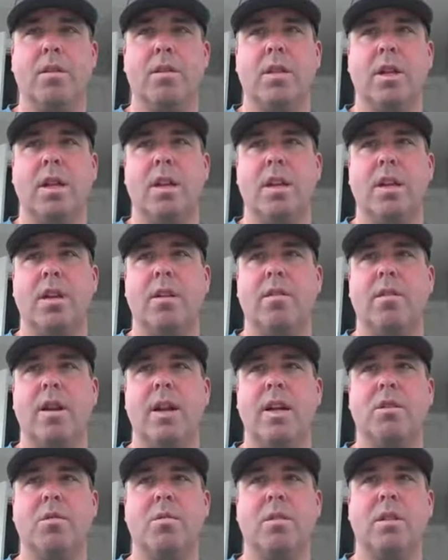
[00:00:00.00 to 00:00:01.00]
you know, because they did
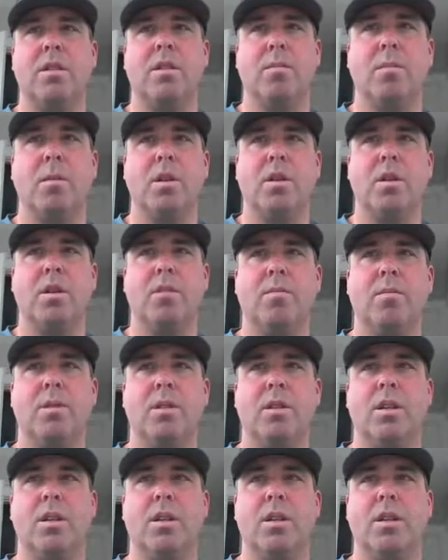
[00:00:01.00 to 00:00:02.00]
graduate some
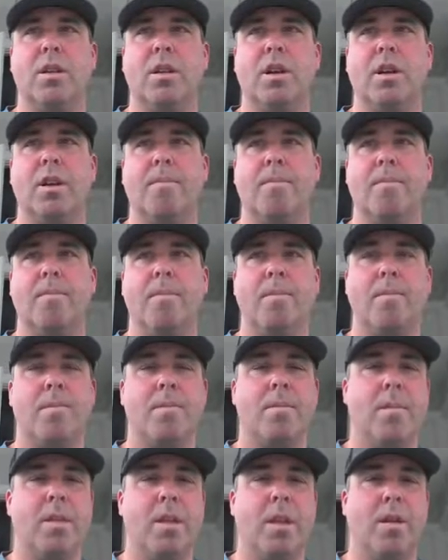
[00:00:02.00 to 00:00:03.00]
arms, and um,
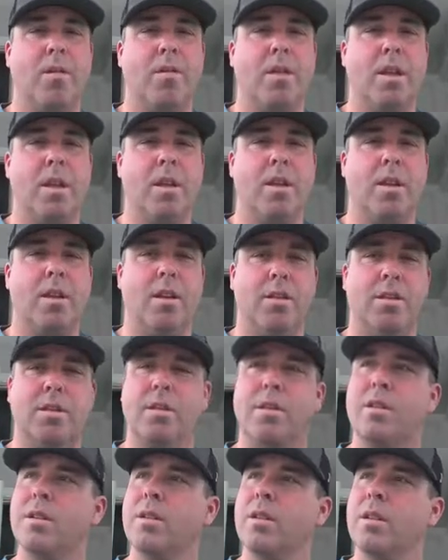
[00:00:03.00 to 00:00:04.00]
you know, yeah. the,
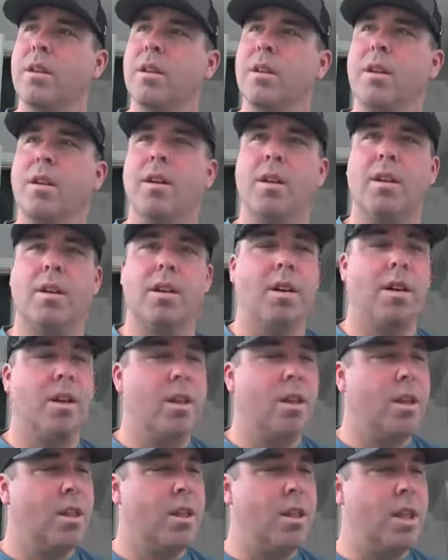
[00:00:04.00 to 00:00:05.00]
it's
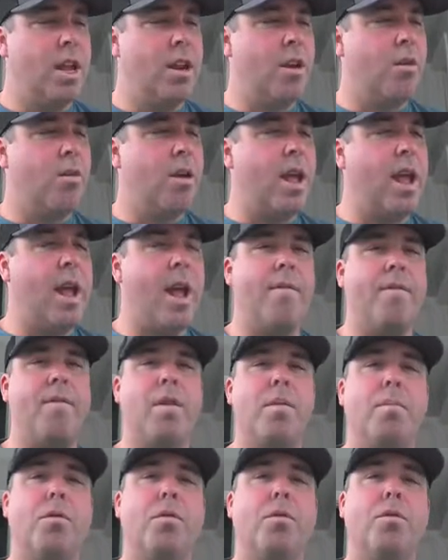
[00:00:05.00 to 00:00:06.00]
they don't
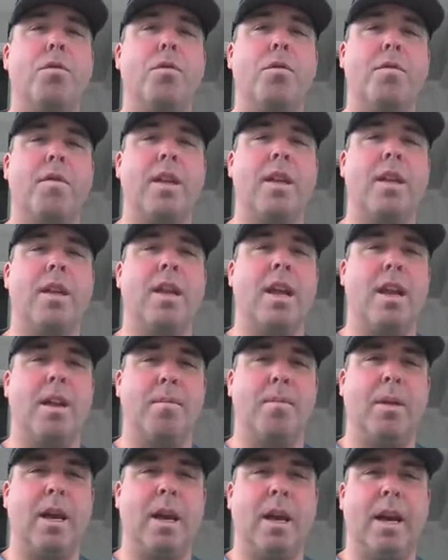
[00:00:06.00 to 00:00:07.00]
have the proven
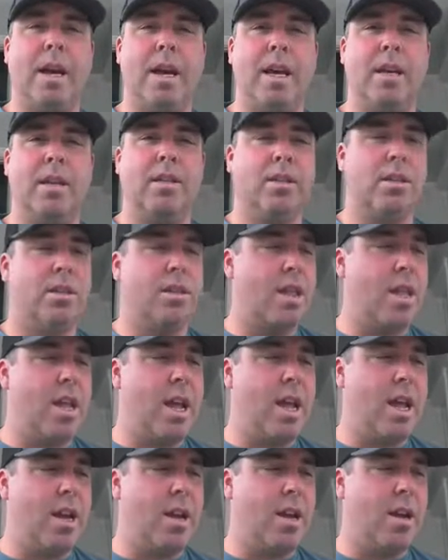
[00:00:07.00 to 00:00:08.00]
name guys
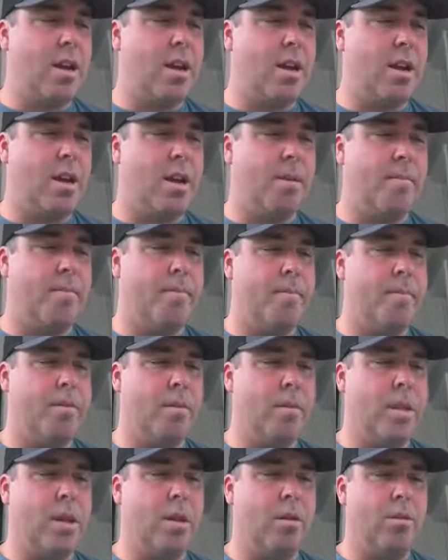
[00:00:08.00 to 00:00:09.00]
that uh,
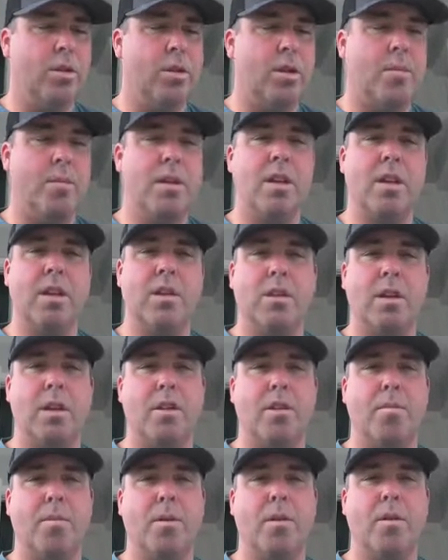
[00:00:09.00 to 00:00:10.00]
you know some of
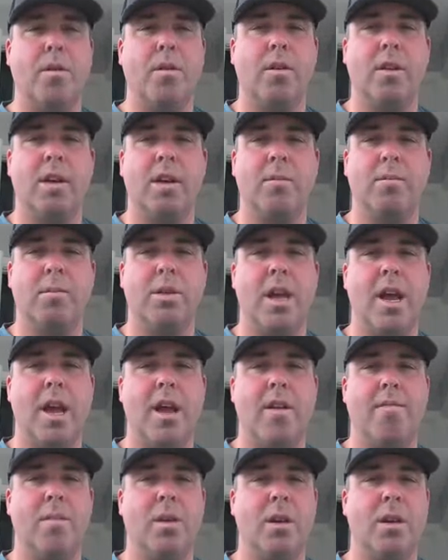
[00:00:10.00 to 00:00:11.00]
these other programs
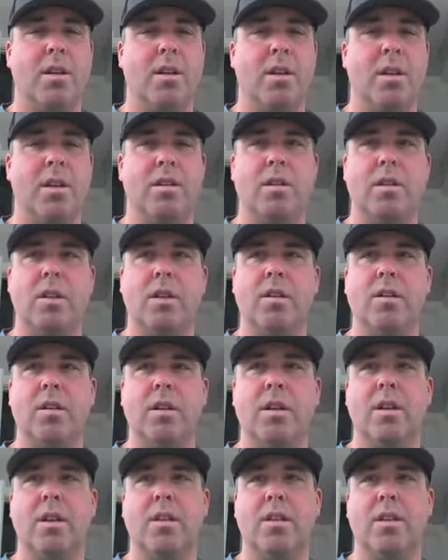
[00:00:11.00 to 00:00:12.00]
have, but it, it
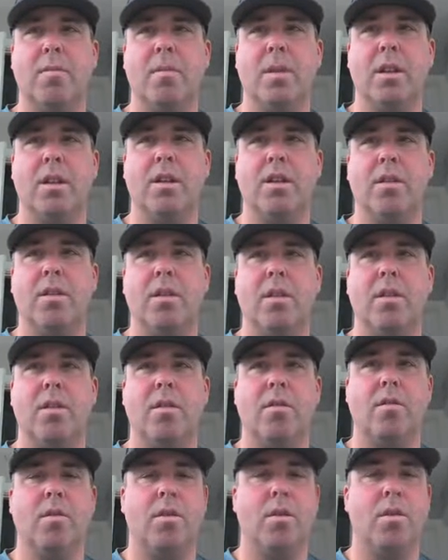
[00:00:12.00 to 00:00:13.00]
certainly doesn't mean that
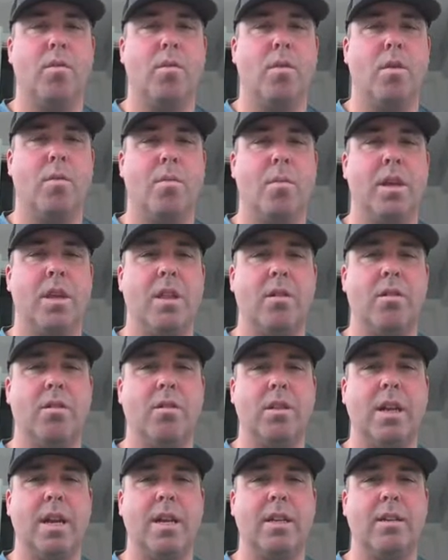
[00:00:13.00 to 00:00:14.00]
there there won't be
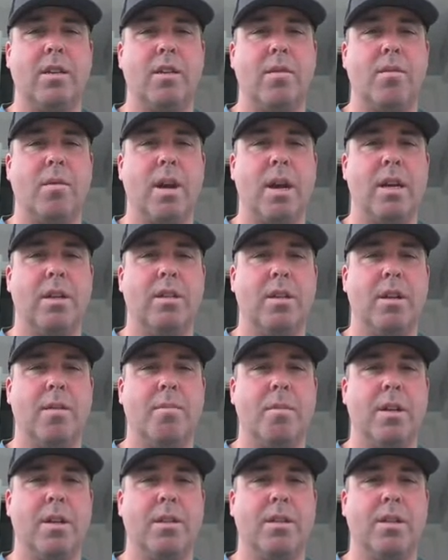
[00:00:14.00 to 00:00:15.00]
those guys that rise
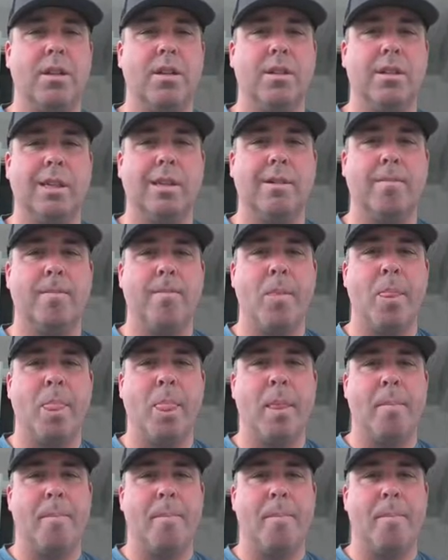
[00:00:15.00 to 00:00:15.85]
up this season.